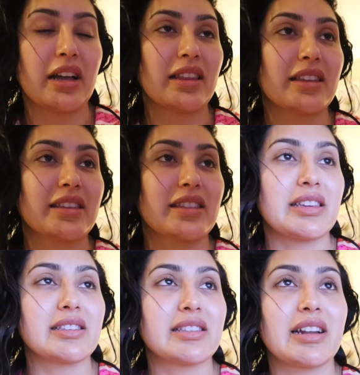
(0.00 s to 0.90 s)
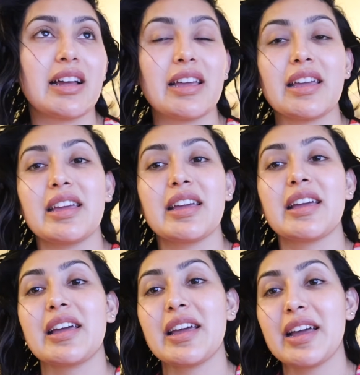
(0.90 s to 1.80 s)
like the things that I
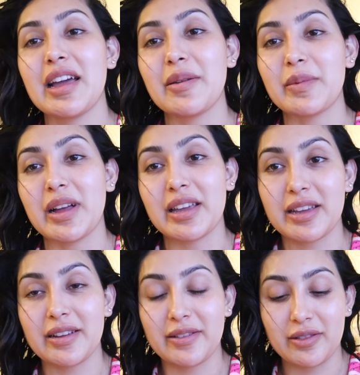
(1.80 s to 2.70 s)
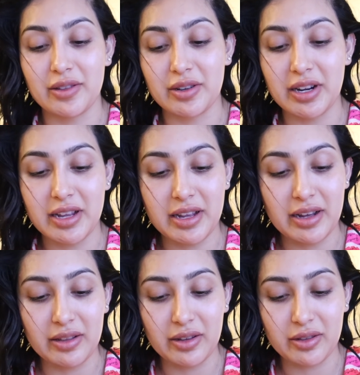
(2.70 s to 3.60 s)
am like learning
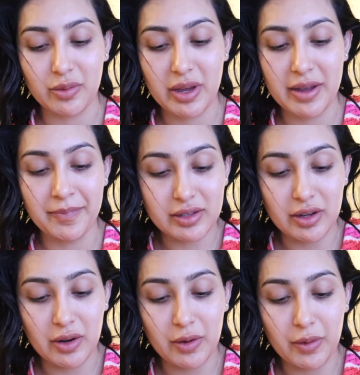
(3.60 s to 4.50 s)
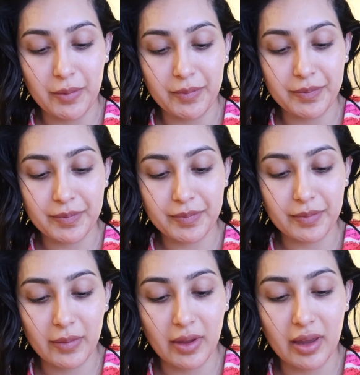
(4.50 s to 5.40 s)
along the way so
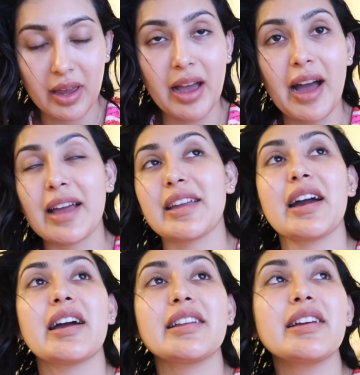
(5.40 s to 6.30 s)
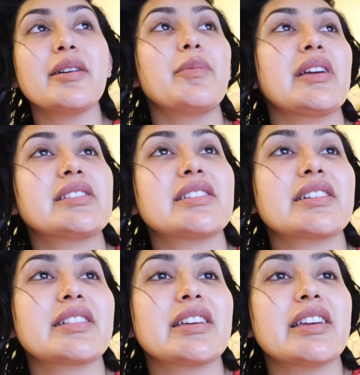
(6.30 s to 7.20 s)
I kind of
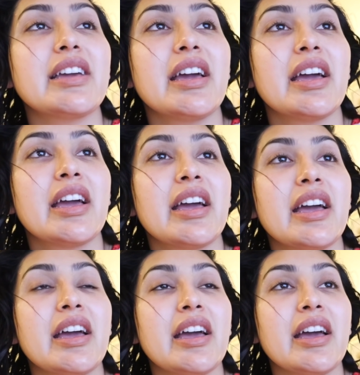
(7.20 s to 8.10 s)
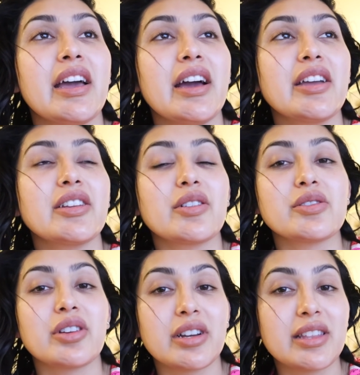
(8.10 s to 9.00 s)
basically you know,
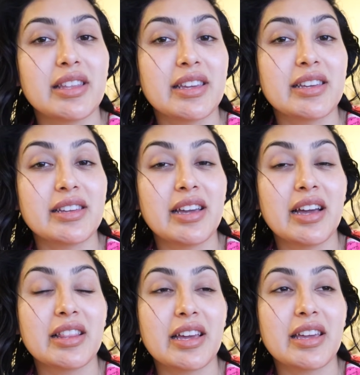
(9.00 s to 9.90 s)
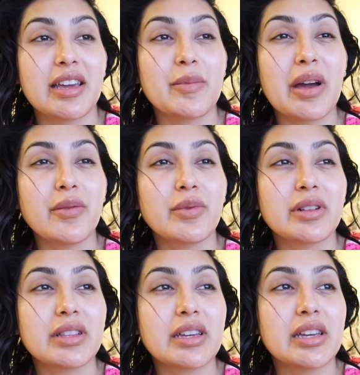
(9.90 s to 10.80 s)
started thinking like, am I
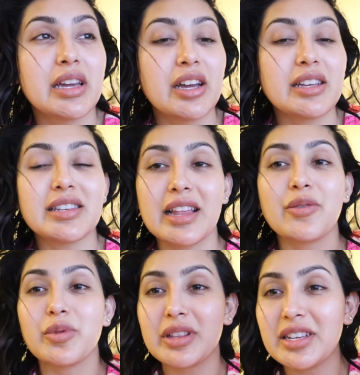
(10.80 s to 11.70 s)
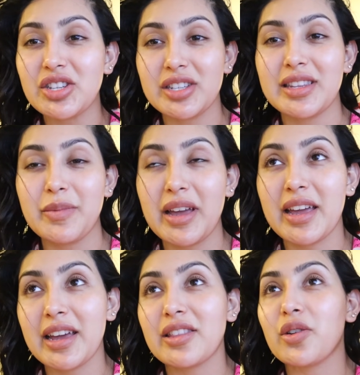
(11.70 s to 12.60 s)
really, is it like really just in my
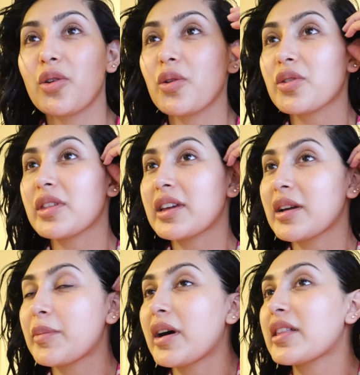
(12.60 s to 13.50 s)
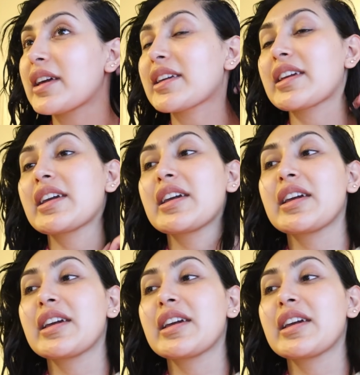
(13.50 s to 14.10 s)
head the whole thing about like